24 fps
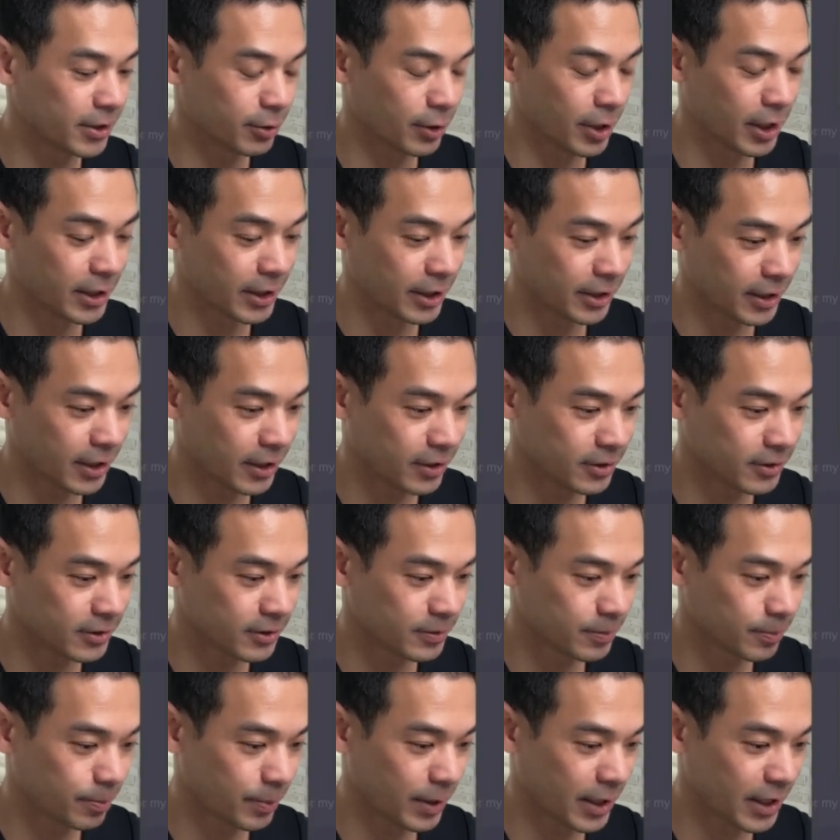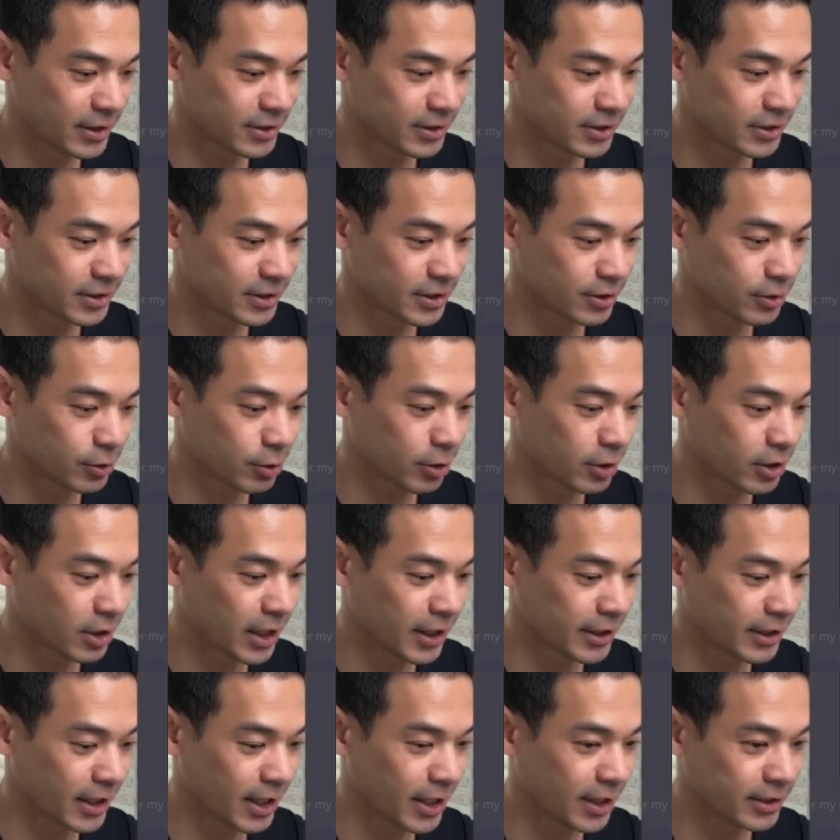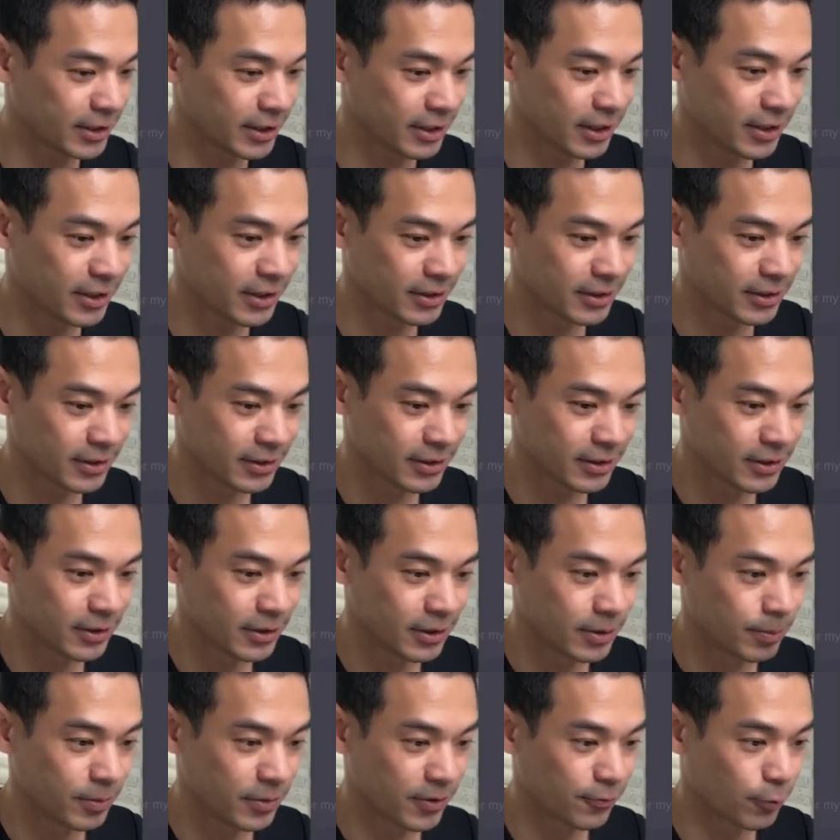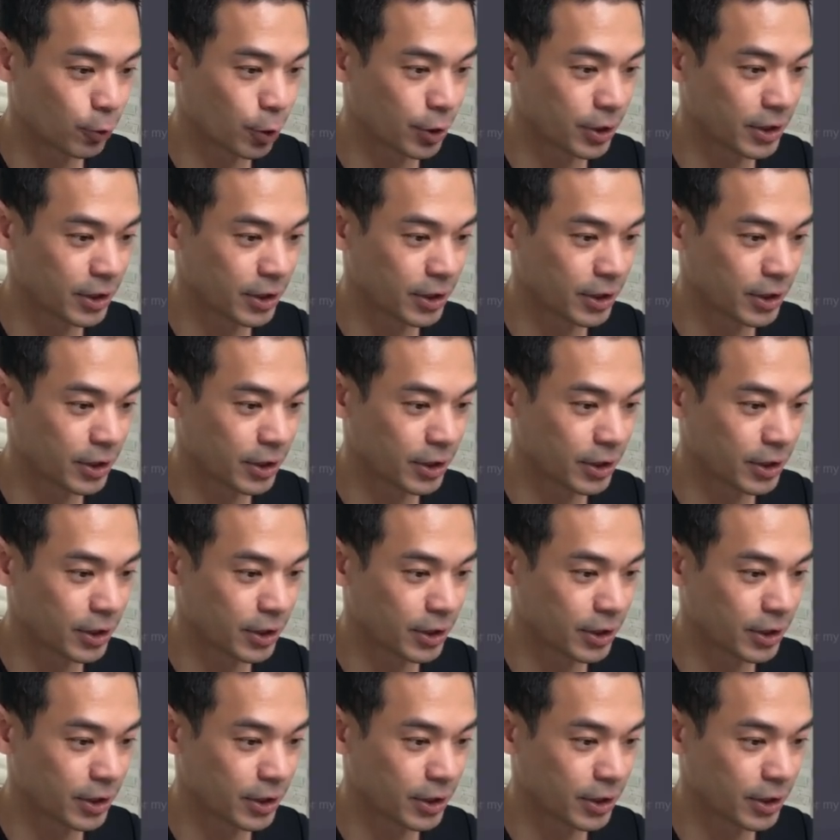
to n8n, paste this into the client ID. Before you